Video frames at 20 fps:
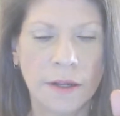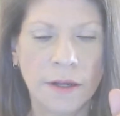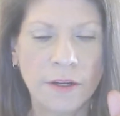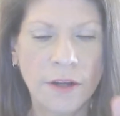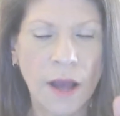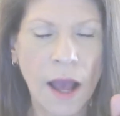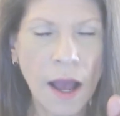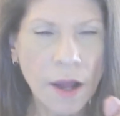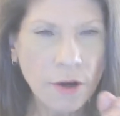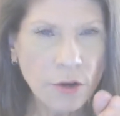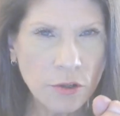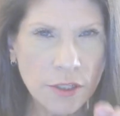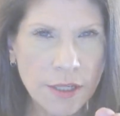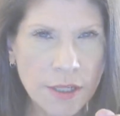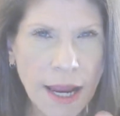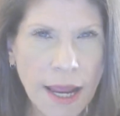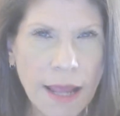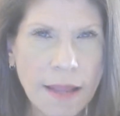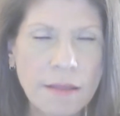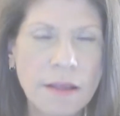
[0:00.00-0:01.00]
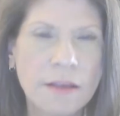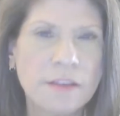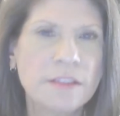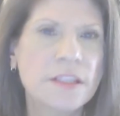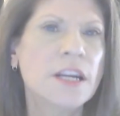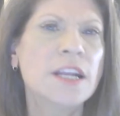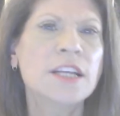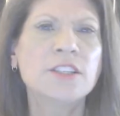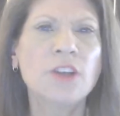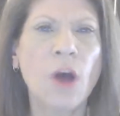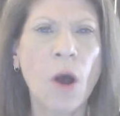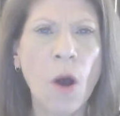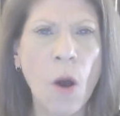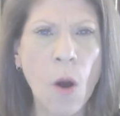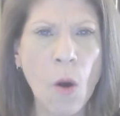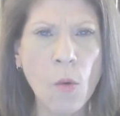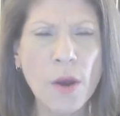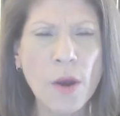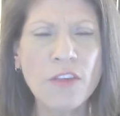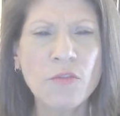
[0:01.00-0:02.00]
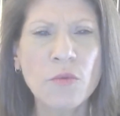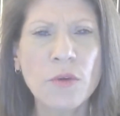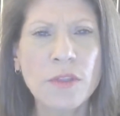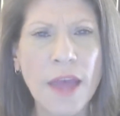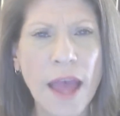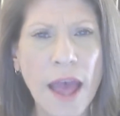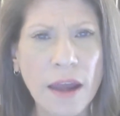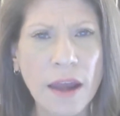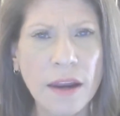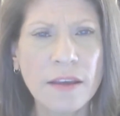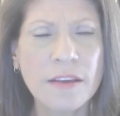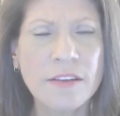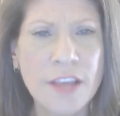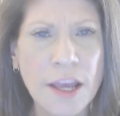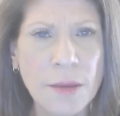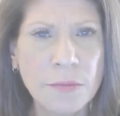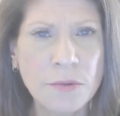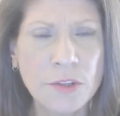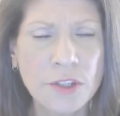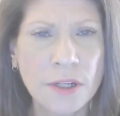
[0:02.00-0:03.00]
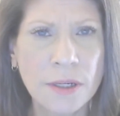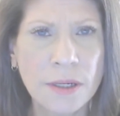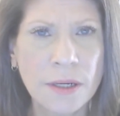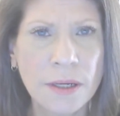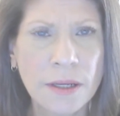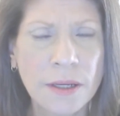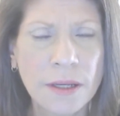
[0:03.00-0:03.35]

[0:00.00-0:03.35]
to understand this, that is always, without exception,